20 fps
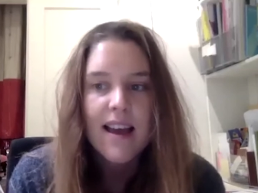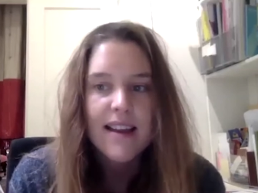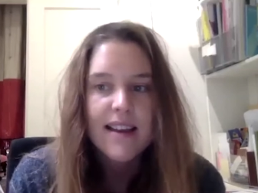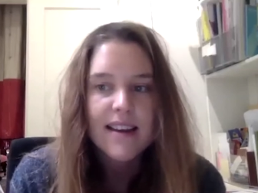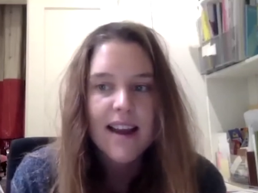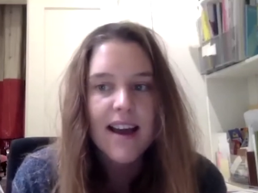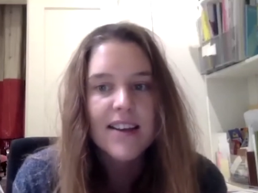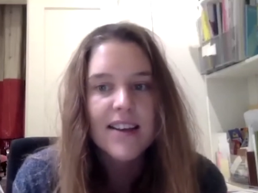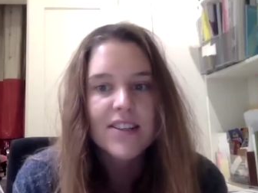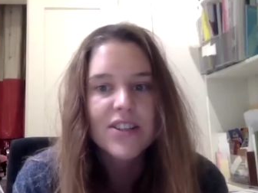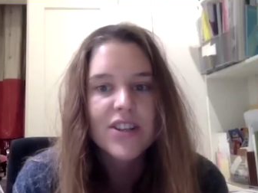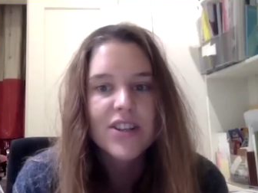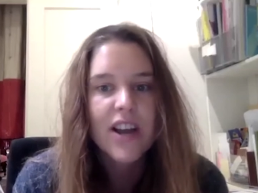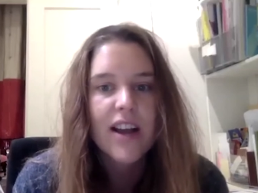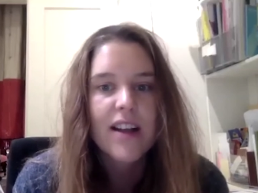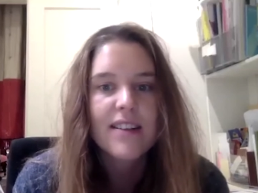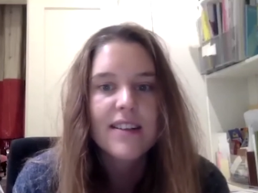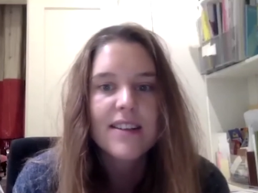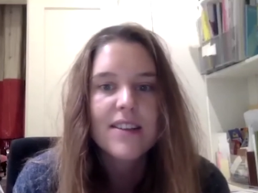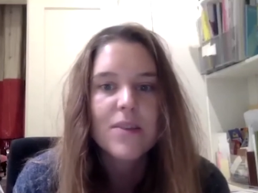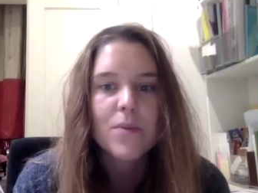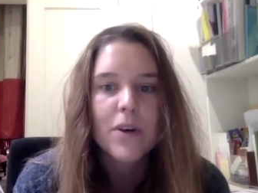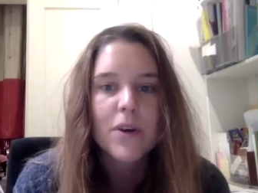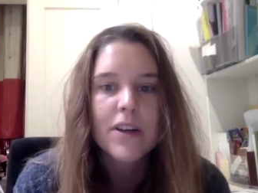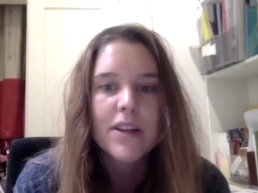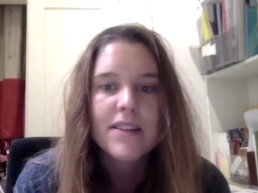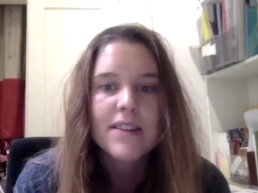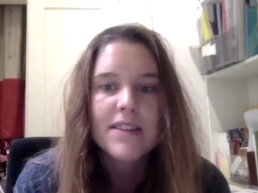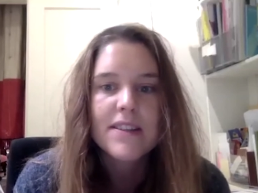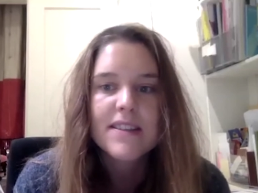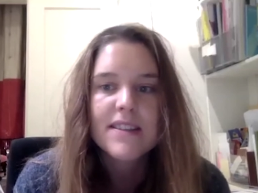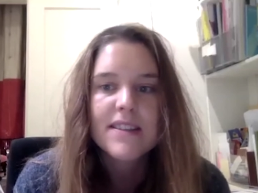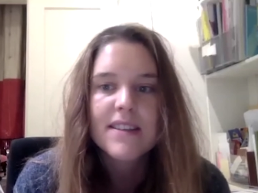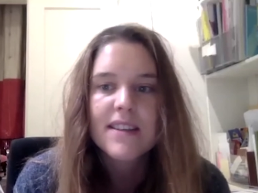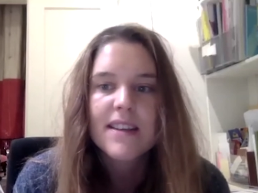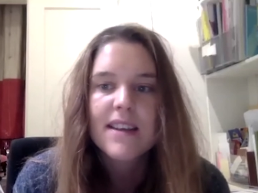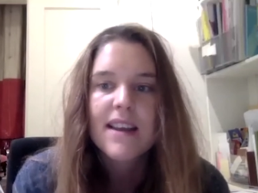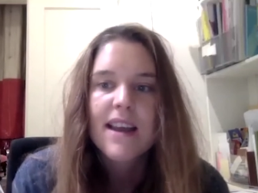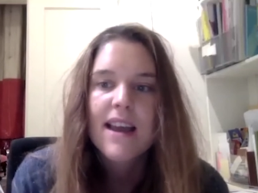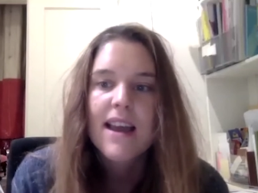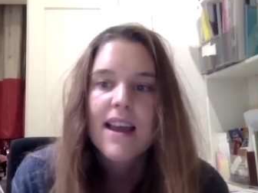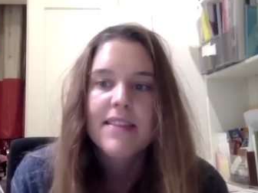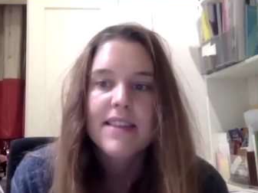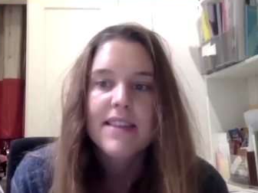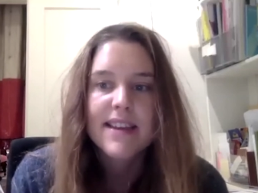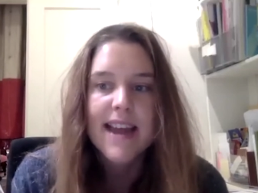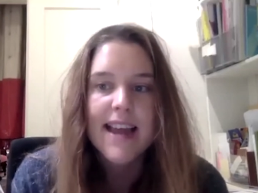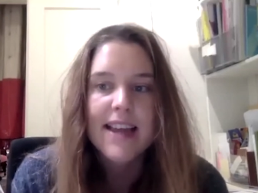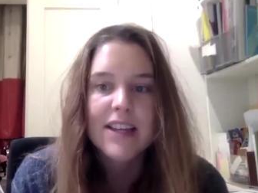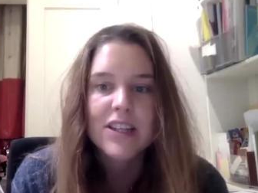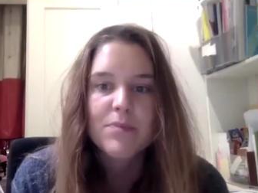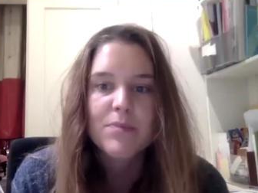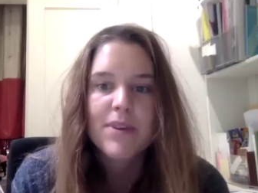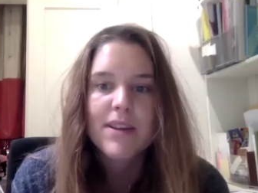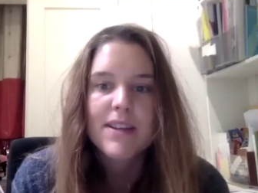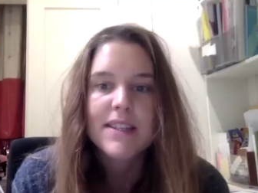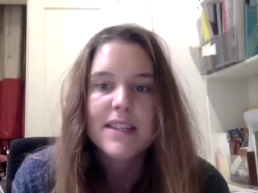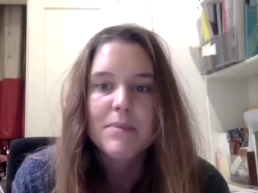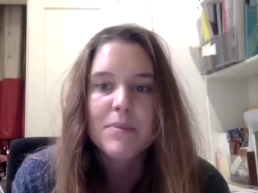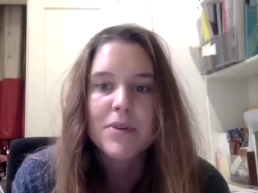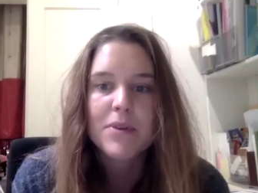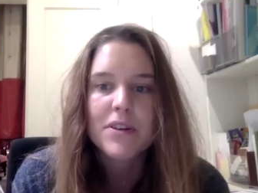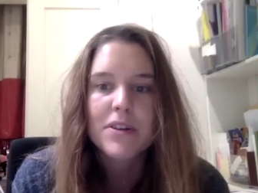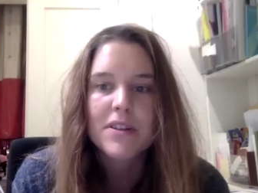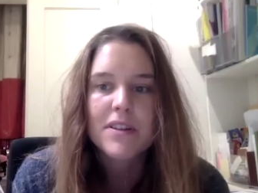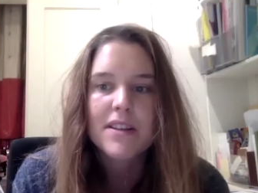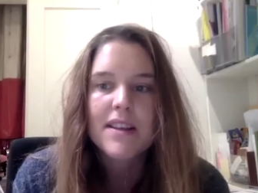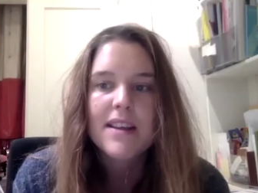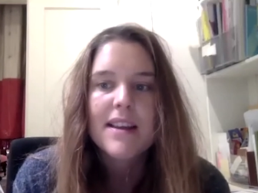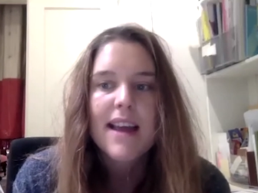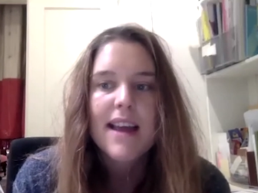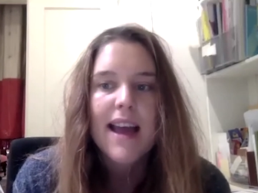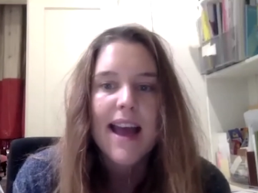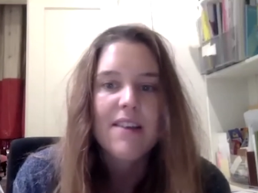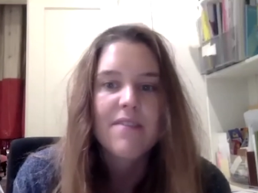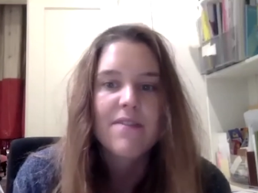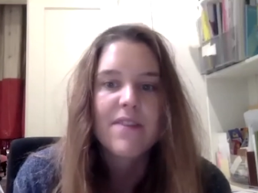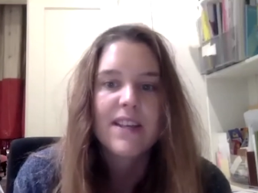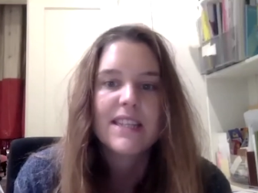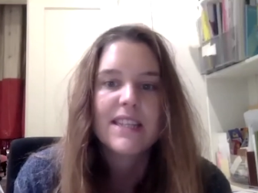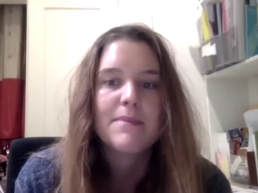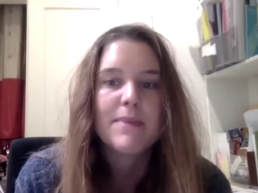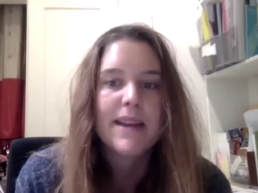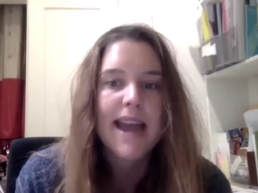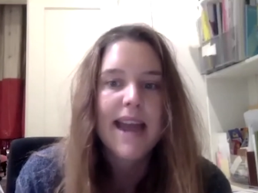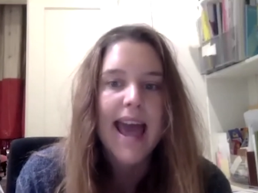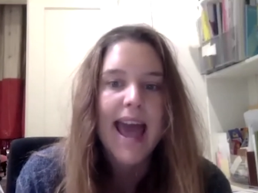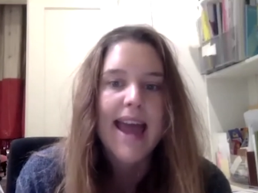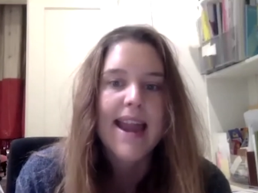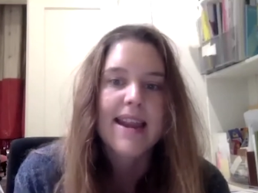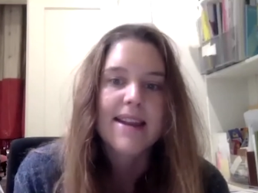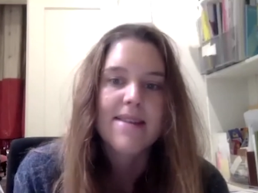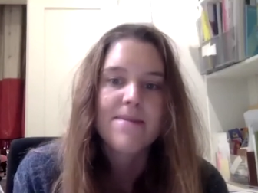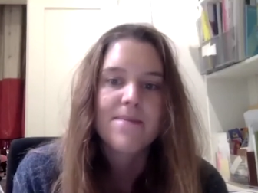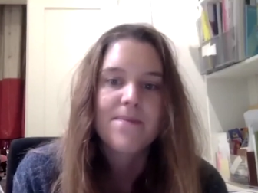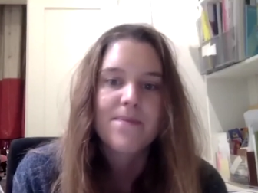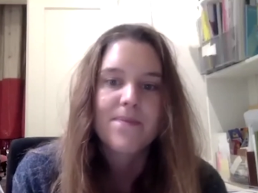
Last Child in the Woods, The Nature Principle, and Vitamin N.